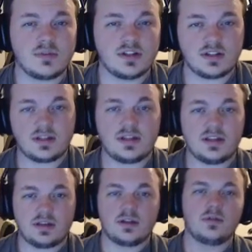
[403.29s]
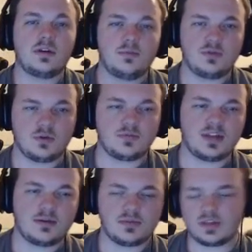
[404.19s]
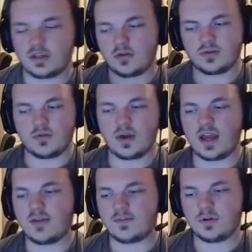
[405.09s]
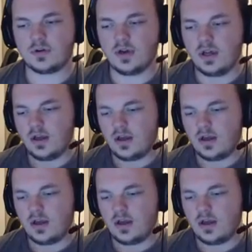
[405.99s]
because it absorbs damage and then goes away after